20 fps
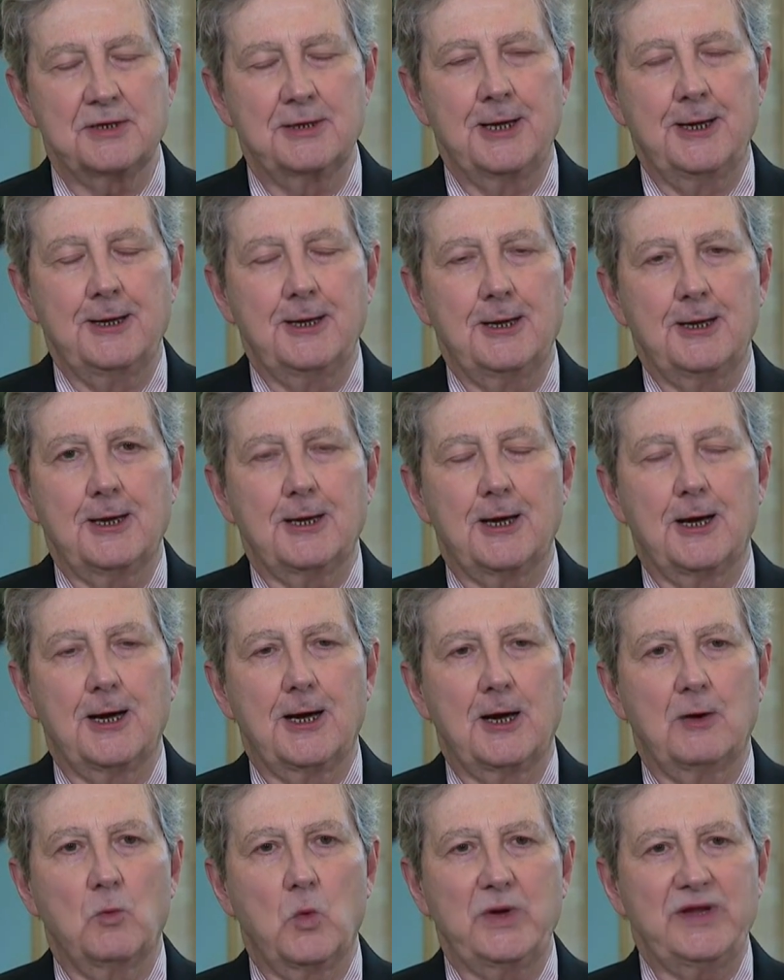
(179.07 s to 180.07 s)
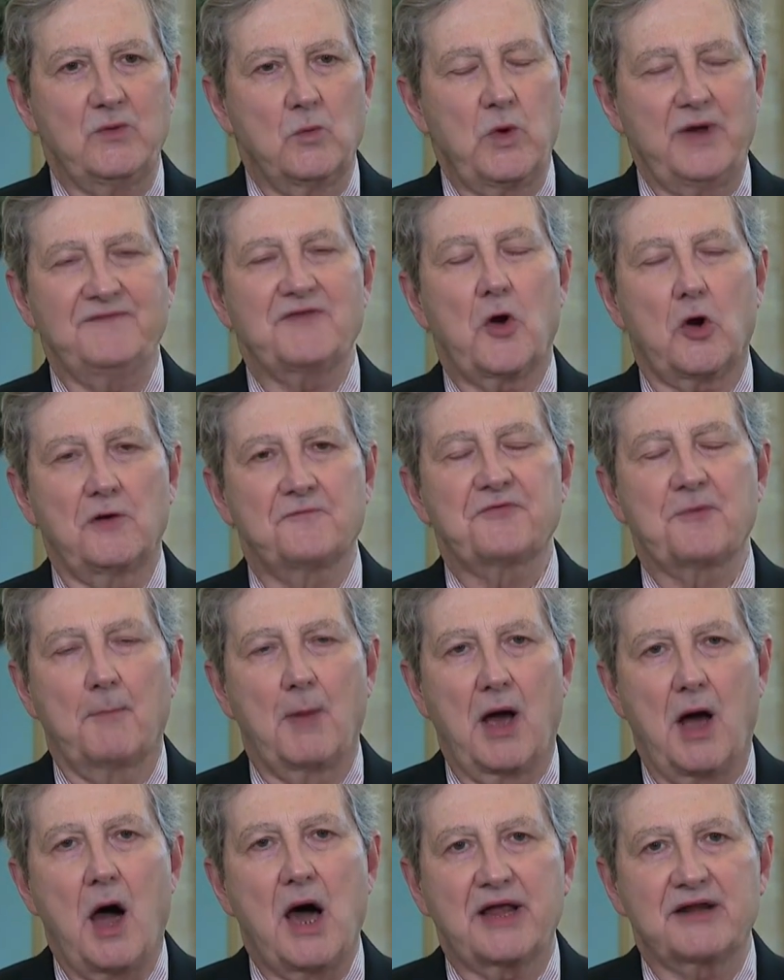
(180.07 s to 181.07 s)
Mm-hmm. Uh, we, we've heard
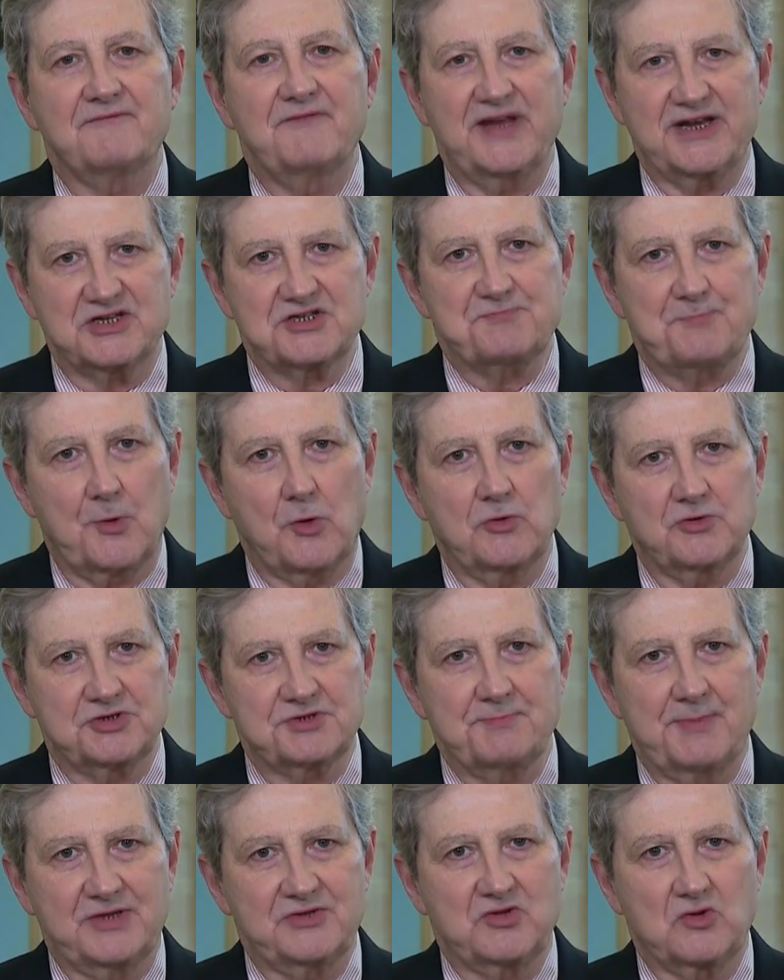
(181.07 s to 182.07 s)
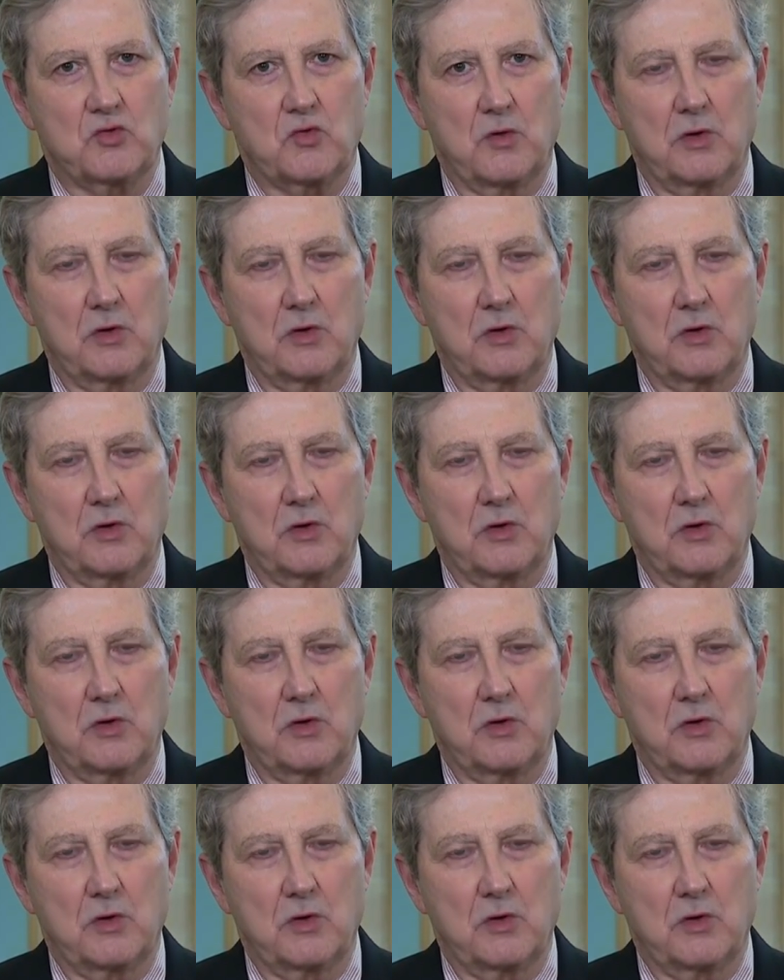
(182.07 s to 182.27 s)
from a lot of experts about the